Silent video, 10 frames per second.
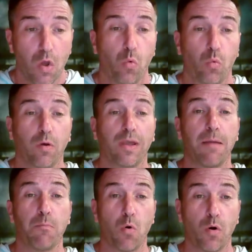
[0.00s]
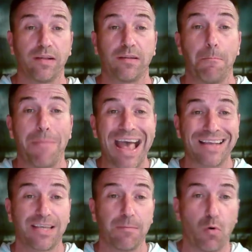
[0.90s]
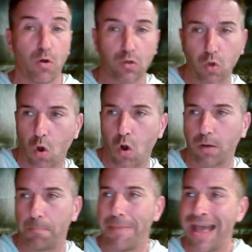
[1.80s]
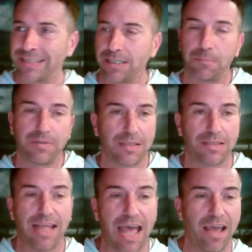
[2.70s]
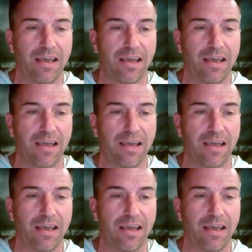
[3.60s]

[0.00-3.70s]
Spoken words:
We'll get more into basketball talk, matchups, this and that,